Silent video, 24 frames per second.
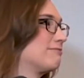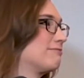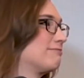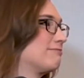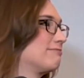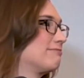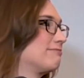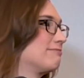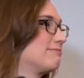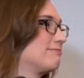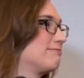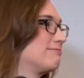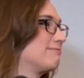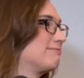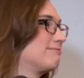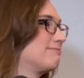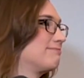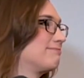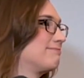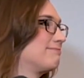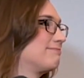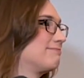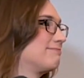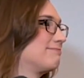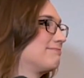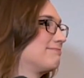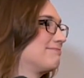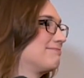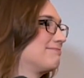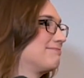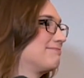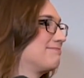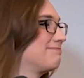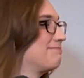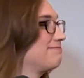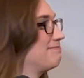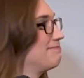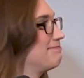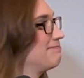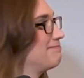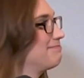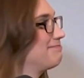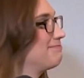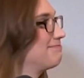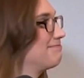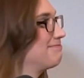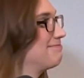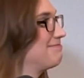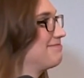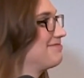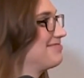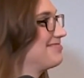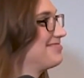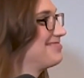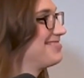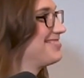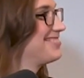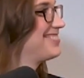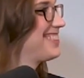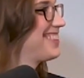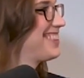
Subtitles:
This person isn't speaking.